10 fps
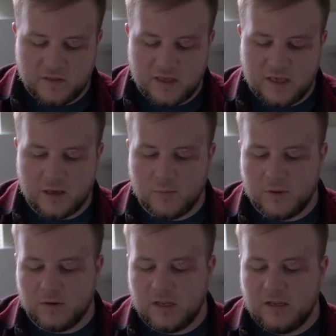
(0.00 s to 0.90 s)
the
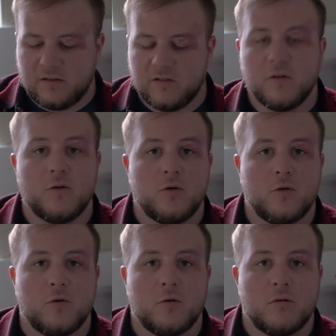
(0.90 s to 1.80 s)
ability
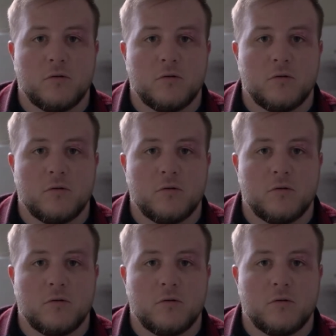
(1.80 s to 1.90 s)
to